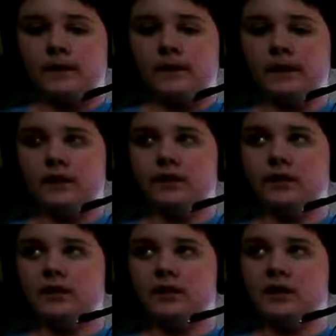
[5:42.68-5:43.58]
And
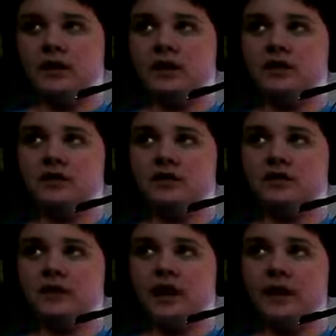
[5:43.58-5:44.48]
I
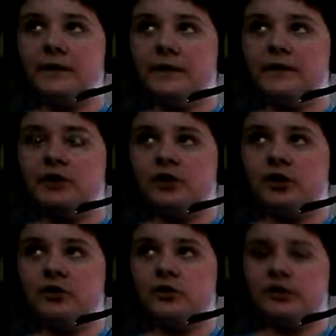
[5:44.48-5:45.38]
think the
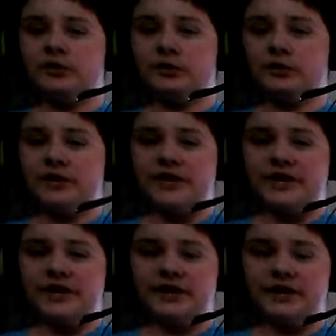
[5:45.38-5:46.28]
star coins are pretty
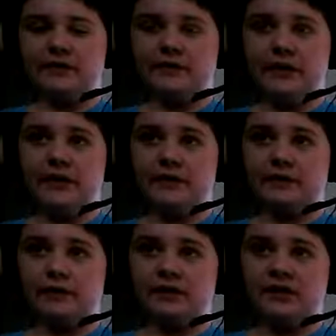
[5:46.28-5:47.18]
easy to find
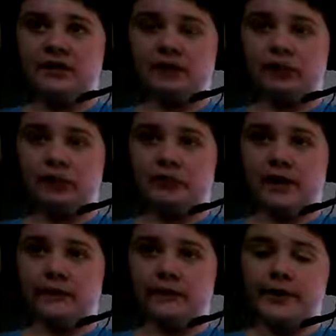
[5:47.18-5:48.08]
if you just kind of look
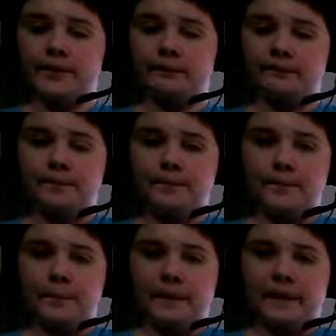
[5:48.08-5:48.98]
around for them.
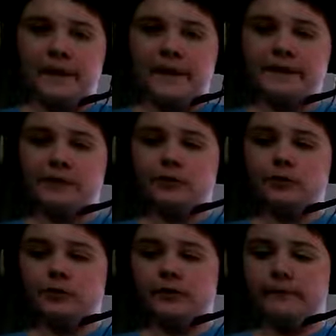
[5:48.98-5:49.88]
I think there was
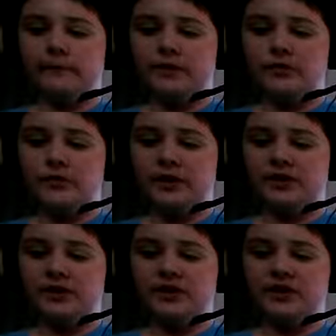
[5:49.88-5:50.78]
only a few
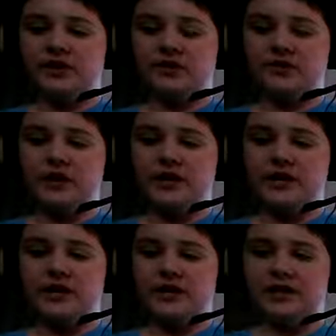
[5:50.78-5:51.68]
instances where I
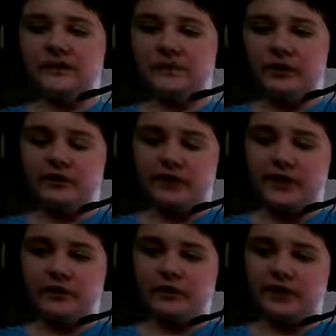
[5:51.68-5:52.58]
needed to figure
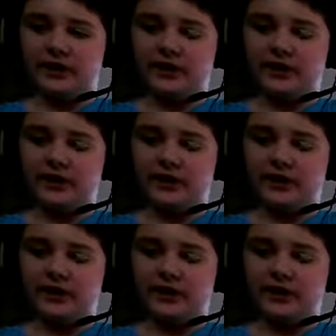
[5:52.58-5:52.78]
out